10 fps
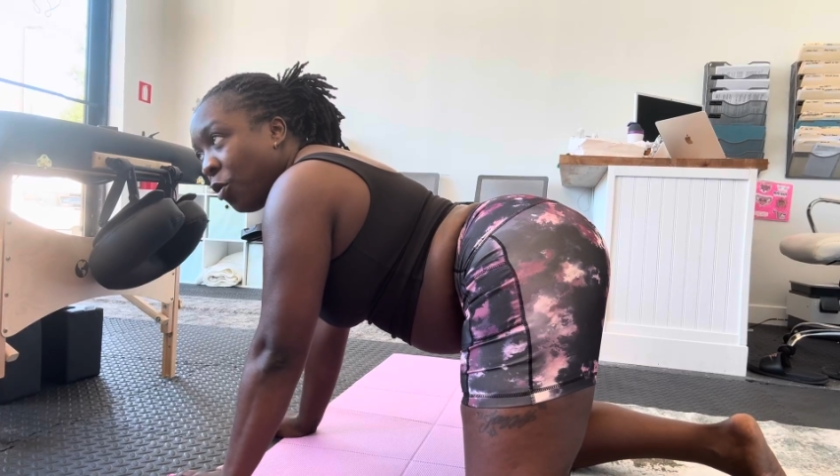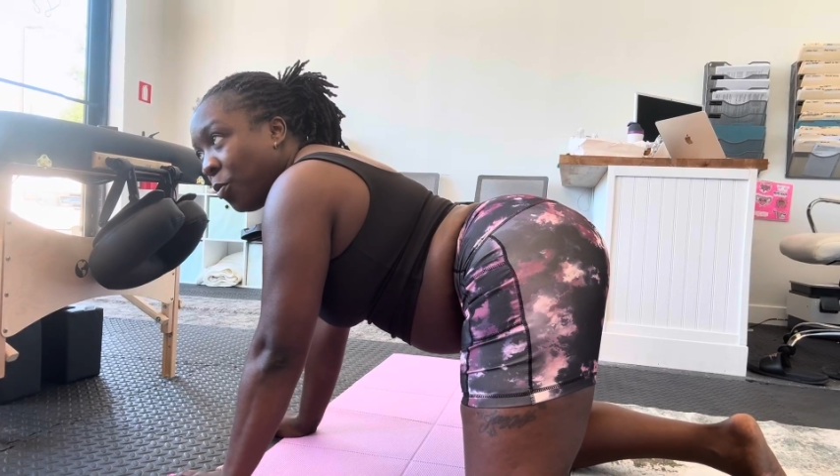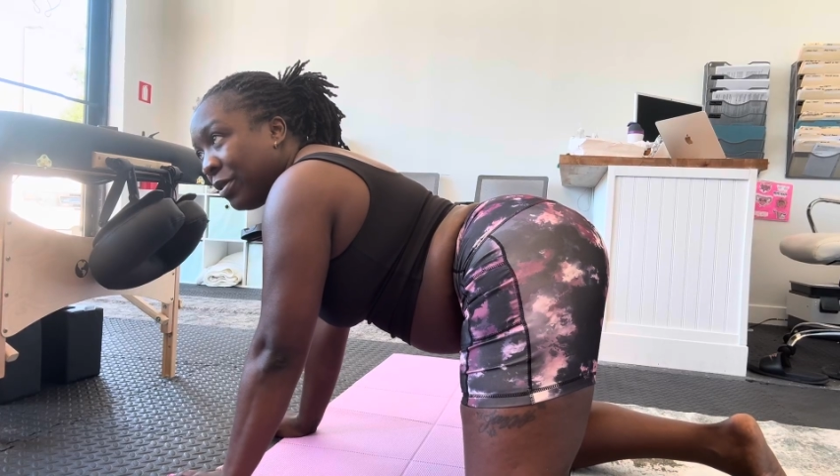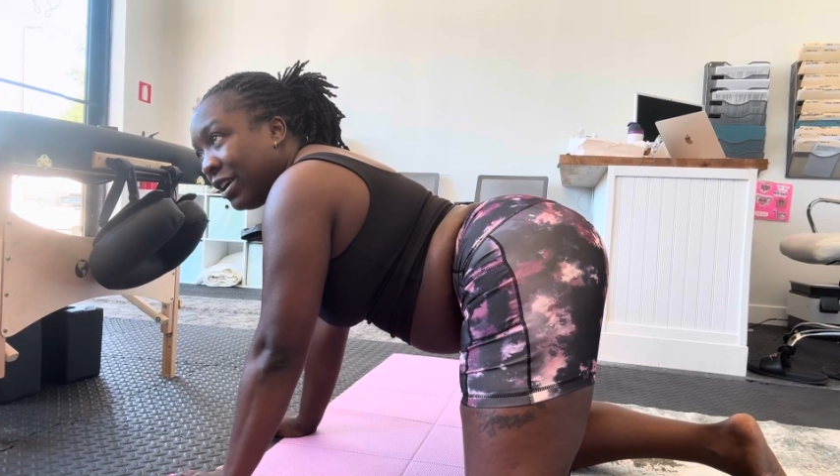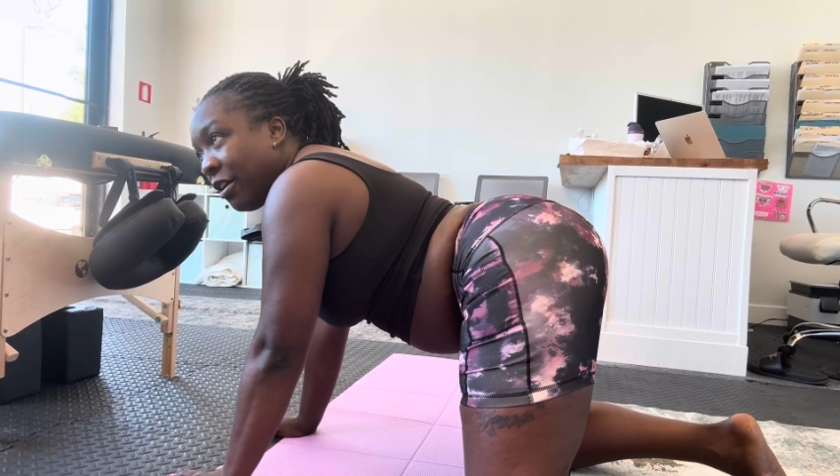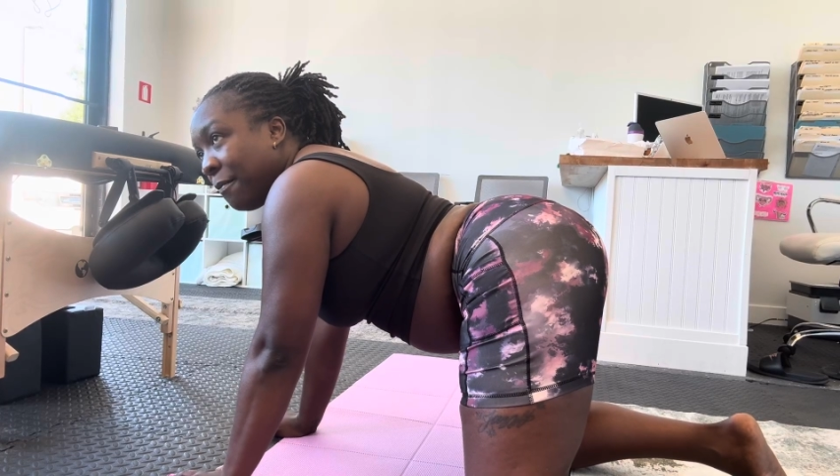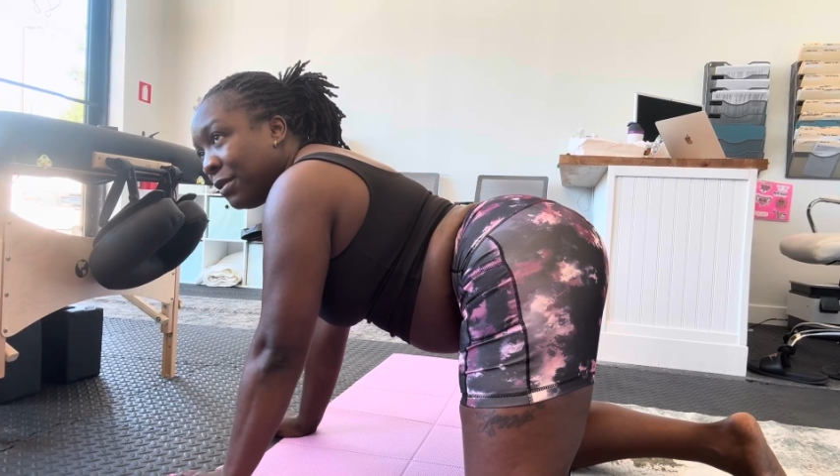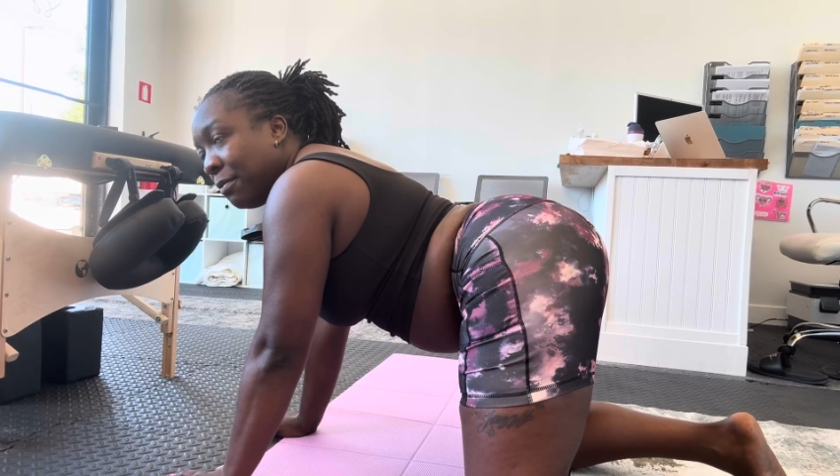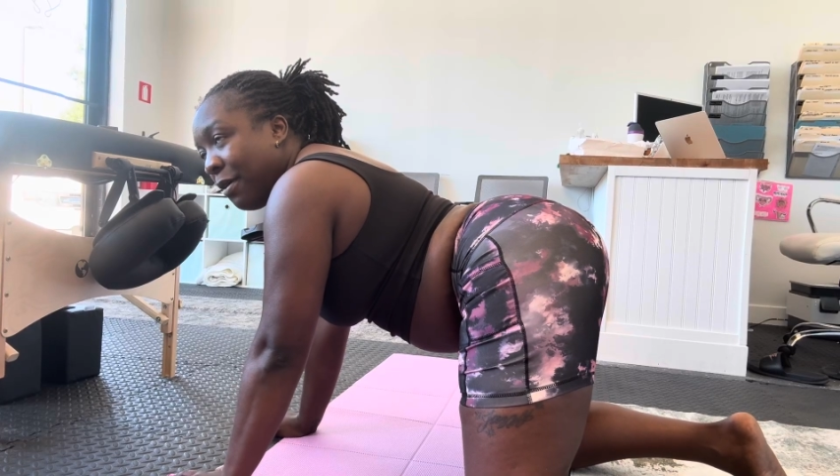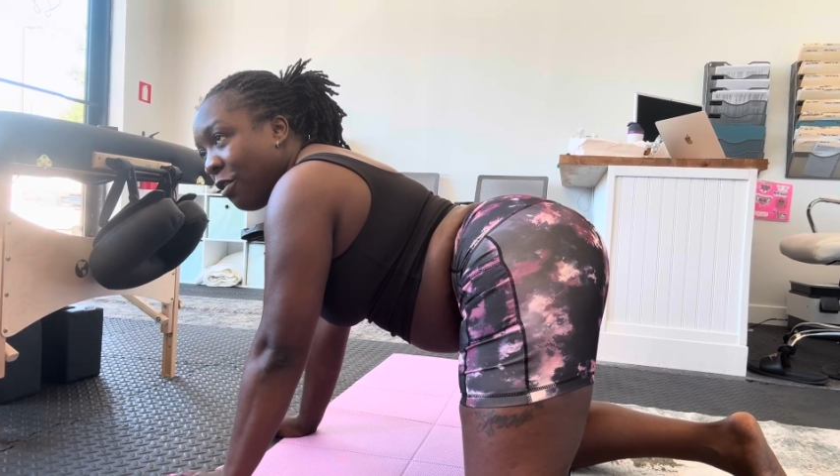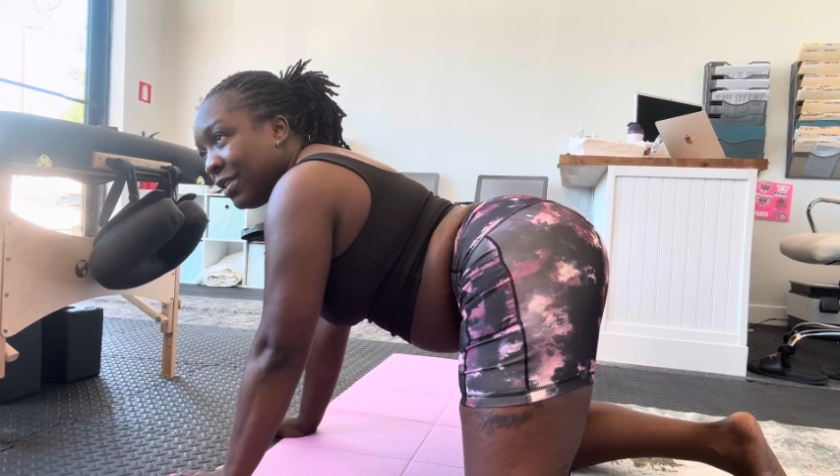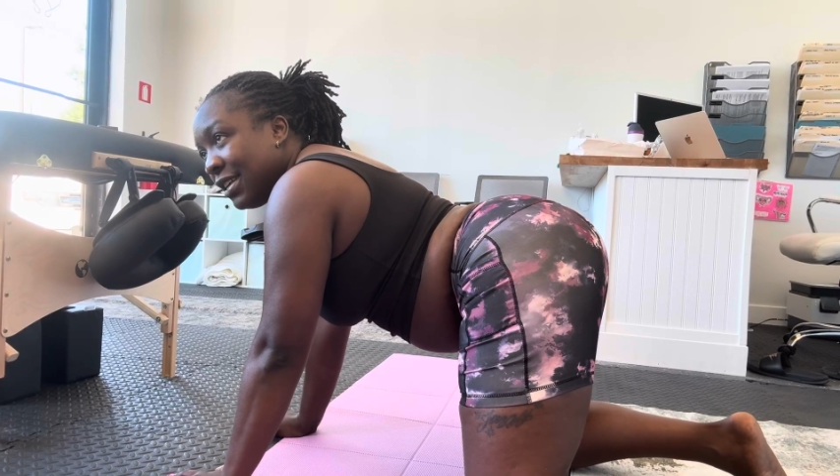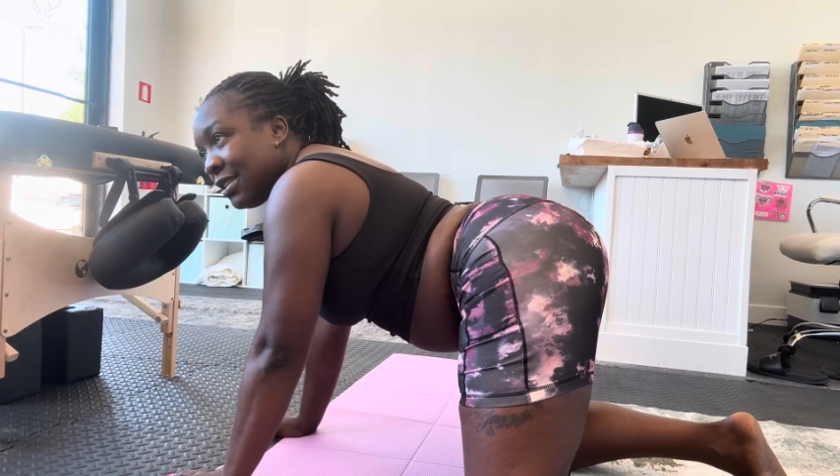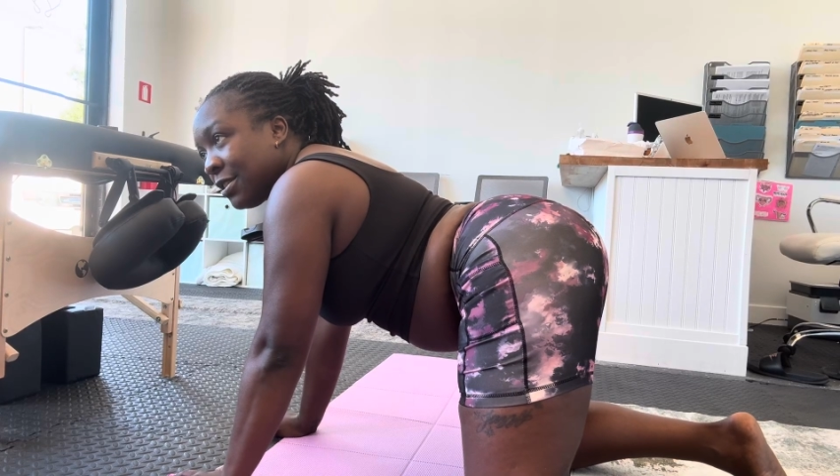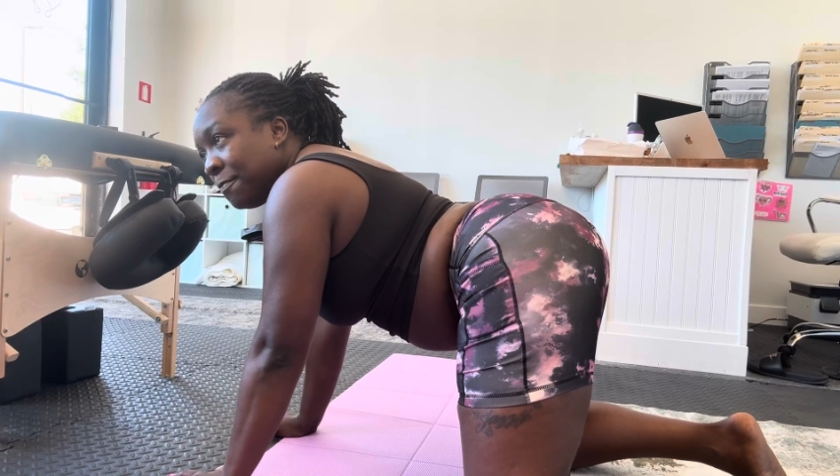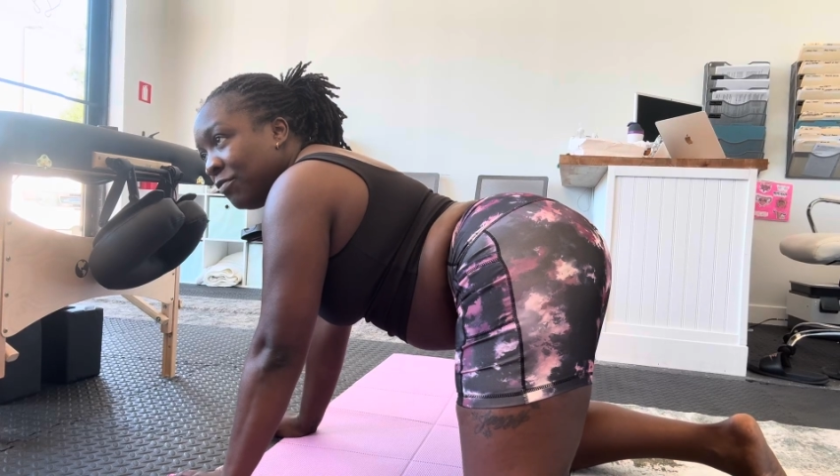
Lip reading: opening up the pelvis.